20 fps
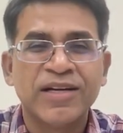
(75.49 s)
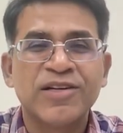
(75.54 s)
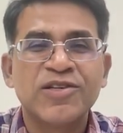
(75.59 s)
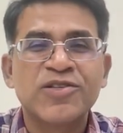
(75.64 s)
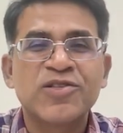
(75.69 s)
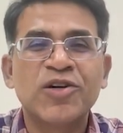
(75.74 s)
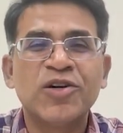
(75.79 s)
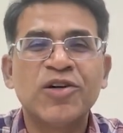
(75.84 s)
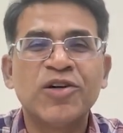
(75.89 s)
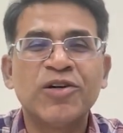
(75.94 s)

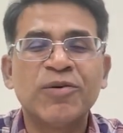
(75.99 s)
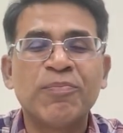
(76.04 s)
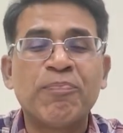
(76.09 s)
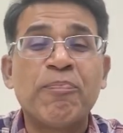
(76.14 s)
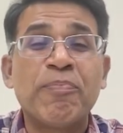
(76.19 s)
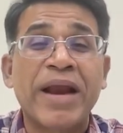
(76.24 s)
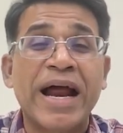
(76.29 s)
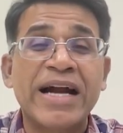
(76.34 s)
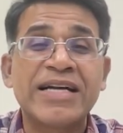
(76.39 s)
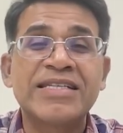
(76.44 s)
So uh,
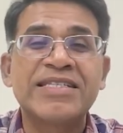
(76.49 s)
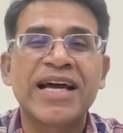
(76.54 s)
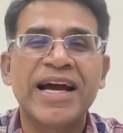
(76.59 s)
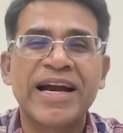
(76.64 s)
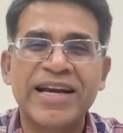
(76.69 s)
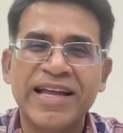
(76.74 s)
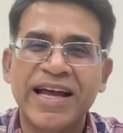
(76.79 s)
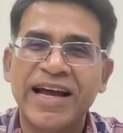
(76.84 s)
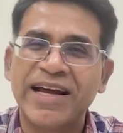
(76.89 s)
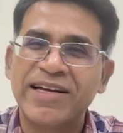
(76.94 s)
Pratt's
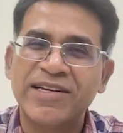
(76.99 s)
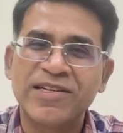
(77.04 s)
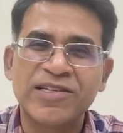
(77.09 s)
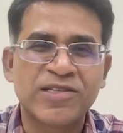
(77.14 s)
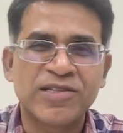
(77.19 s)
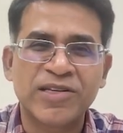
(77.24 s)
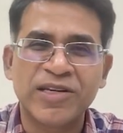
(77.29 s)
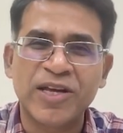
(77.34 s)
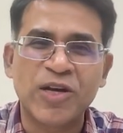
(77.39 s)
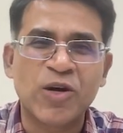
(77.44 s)
idea
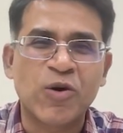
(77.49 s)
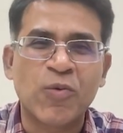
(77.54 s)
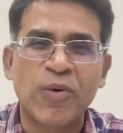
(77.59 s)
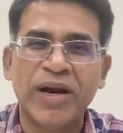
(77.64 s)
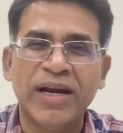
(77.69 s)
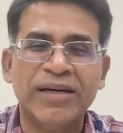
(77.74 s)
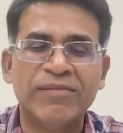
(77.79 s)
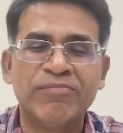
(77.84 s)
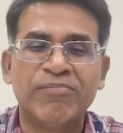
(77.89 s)
is equal